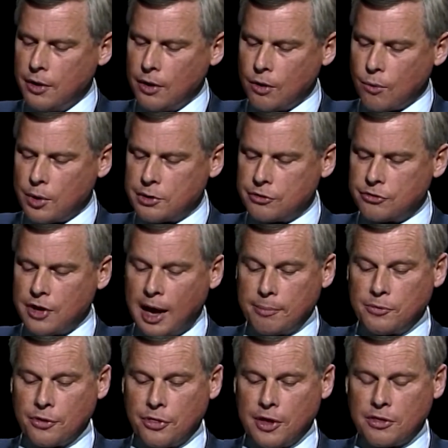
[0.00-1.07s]
when you stop
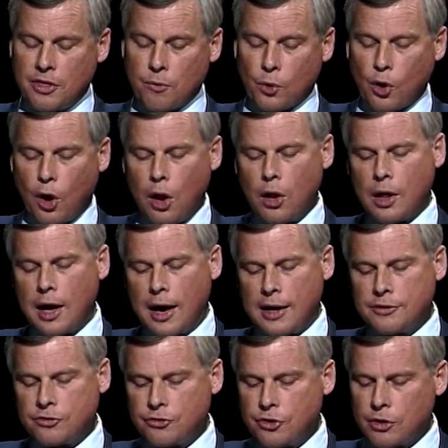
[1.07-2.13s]
to think that we're all
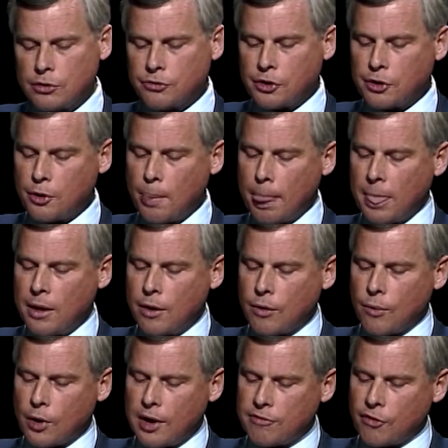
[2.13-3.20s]
God's children,
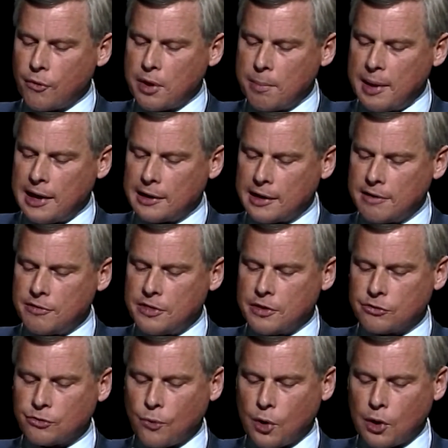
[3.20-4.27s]
wherever we may live in
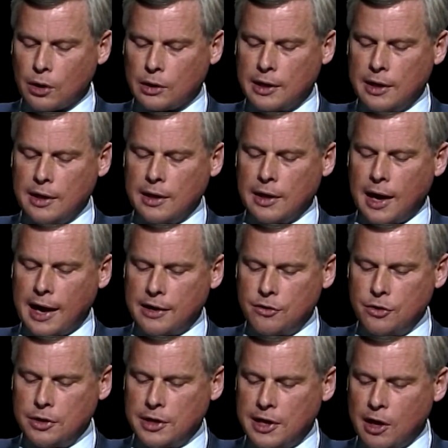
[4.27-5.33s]
this world, I
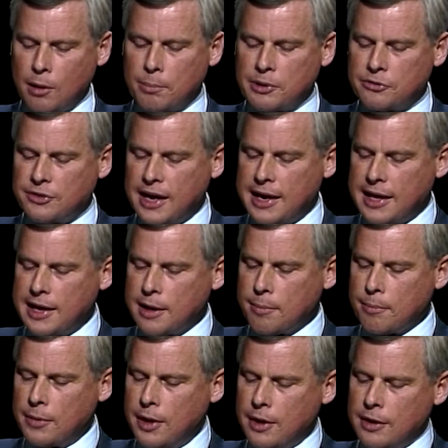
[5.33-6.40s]
couldn't help but say to
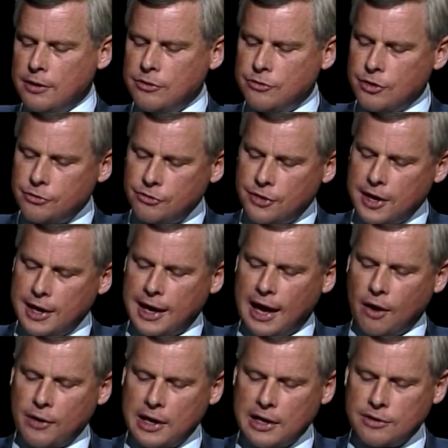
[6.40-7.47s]
him, just think
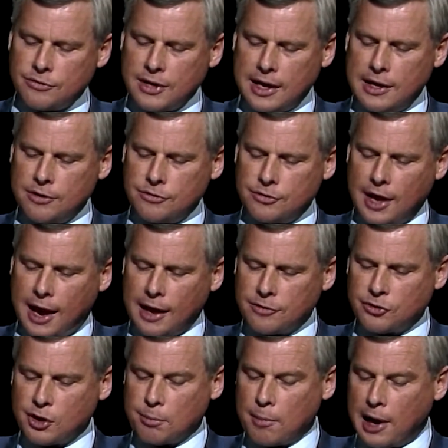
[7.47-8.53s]
how easy his
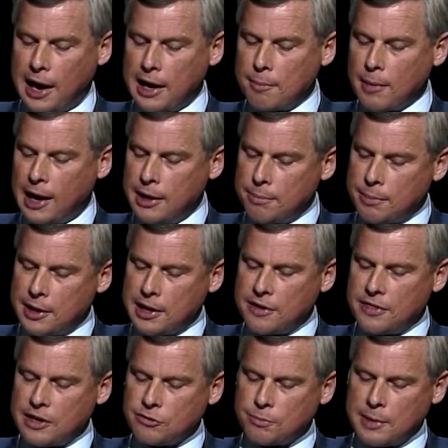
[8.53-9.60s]
task and mine might be in
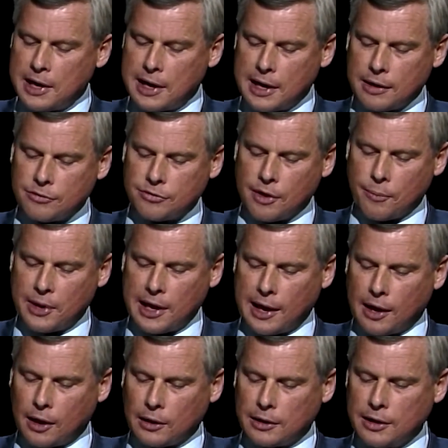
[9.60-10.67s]
these meetings that we
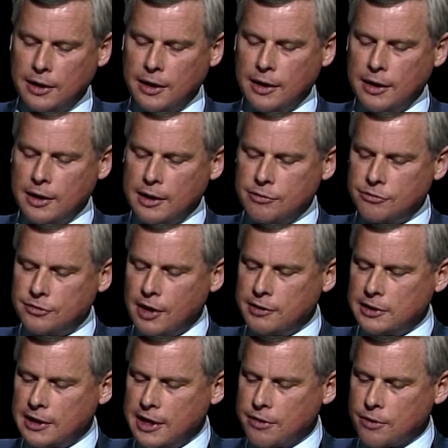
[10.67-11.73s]
held if
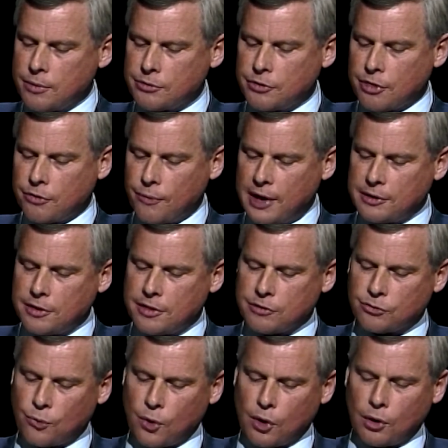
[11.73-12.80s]
suddenly there was a threat to
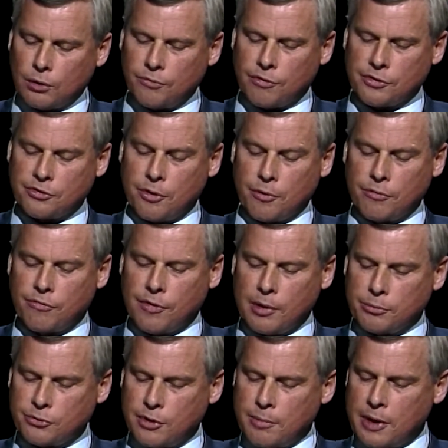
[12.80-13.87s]
this world from
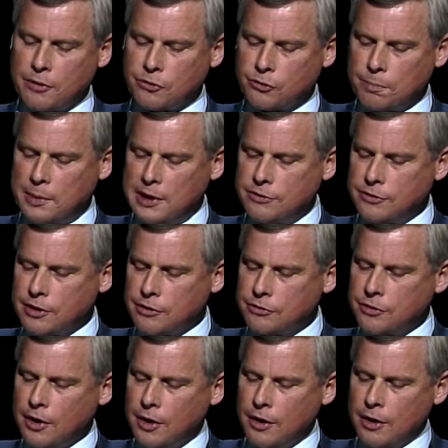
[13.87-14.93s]
some other species,
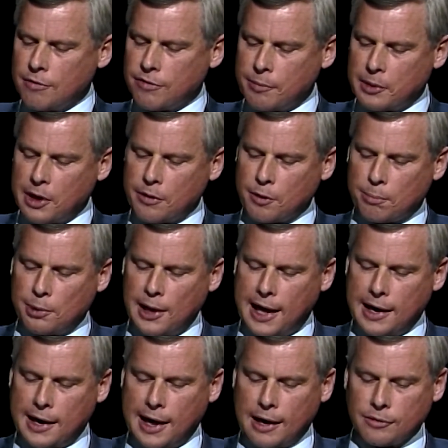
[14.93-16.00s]
from another
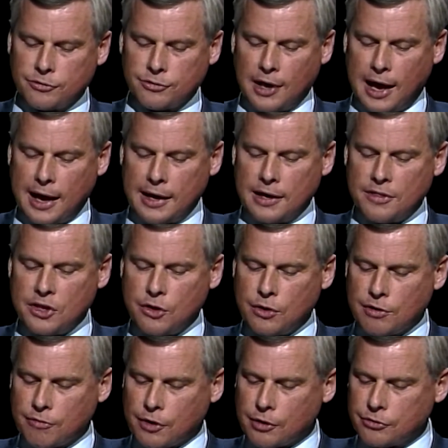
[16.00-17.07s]
planet outside in the
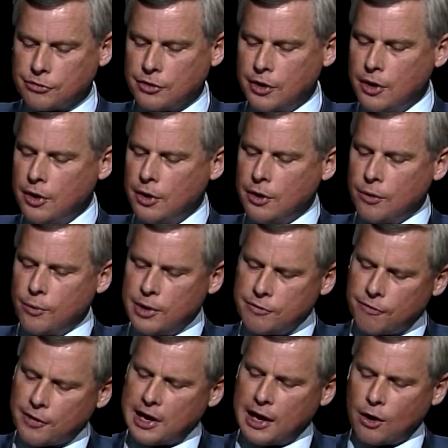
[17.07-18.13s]
universe. We'd
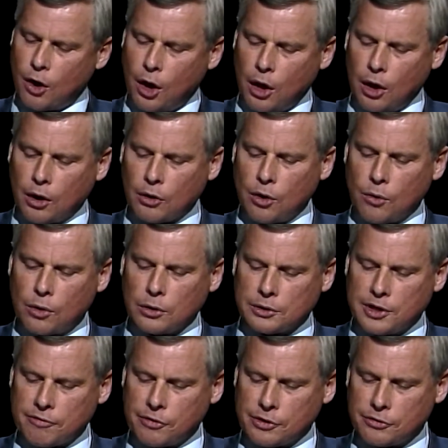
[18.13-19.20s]
forget all our local
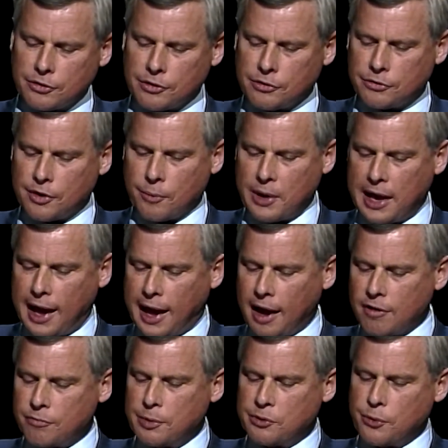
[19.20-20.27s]
differences that we
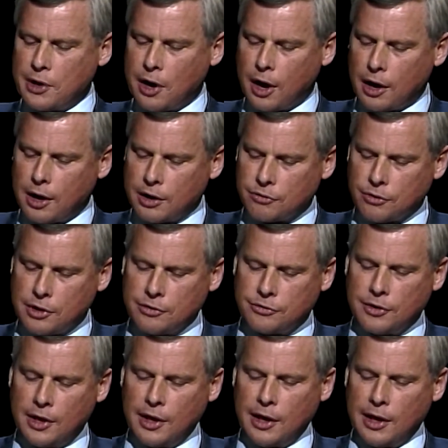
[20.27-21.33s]
have between our countries,
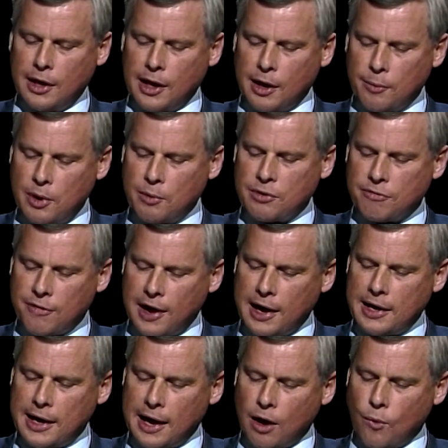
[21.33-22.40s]
and we would
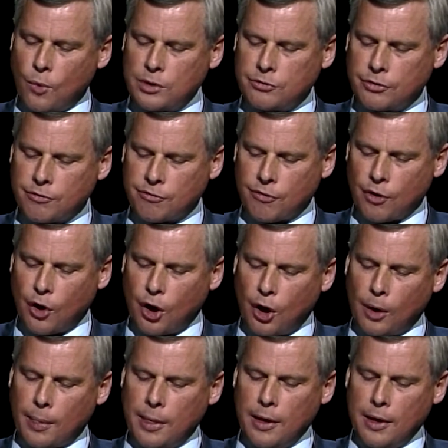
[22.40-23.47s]
find out once and for
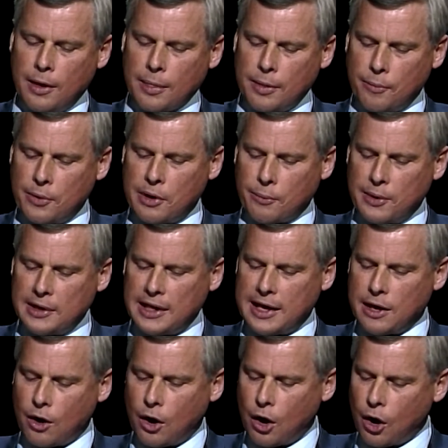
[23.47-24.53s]
all that we
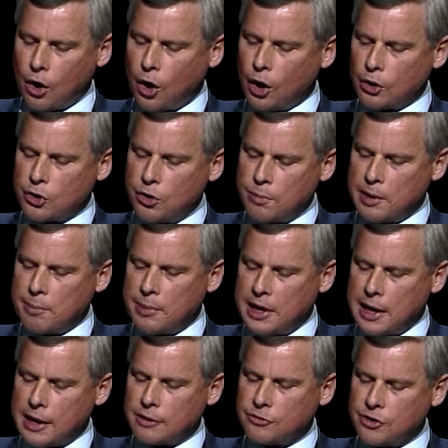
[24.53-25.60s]
really are all human
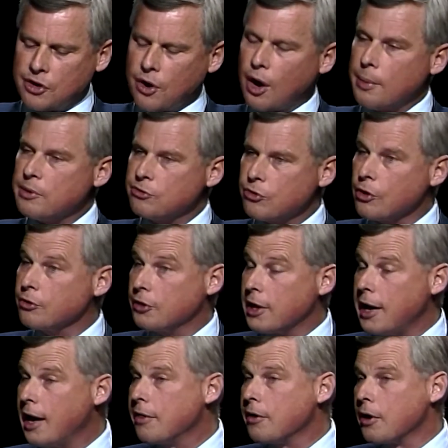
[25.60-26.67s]
beings here on this earth
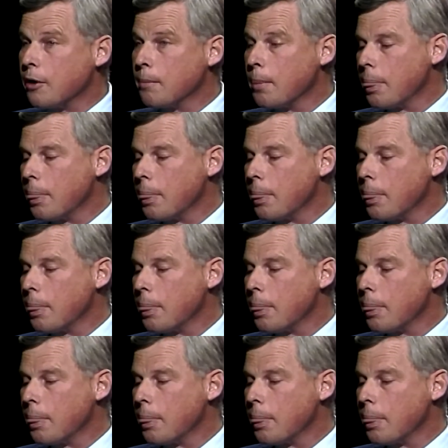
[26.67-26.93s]
together.